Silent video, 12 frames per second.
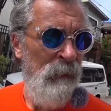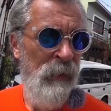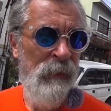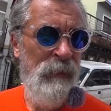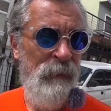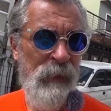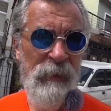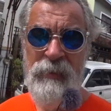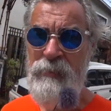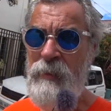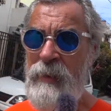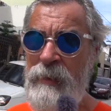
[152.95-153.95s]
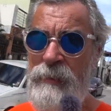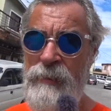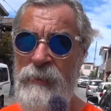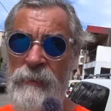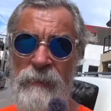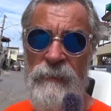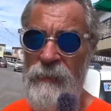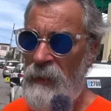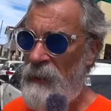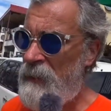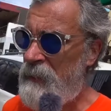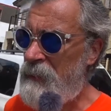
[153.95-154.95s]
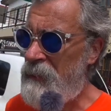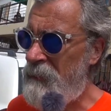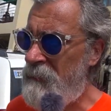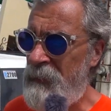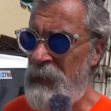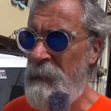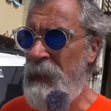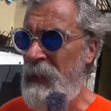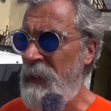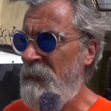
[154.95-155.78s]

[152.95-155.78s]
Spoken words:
very, very strange to me.